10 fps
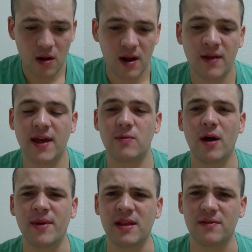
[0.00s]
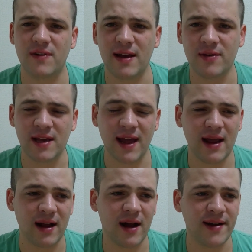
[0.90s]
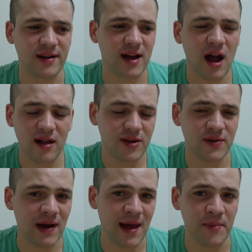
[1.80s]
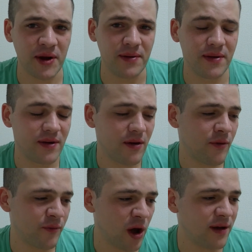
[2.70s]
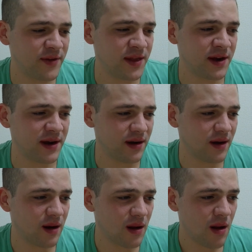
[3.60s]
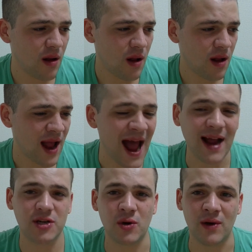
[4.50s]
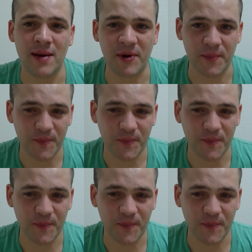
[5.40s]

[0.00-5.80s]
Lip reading: And that's what I mean, the flavours are getting kind of cartoon lemon rather than actual lemon.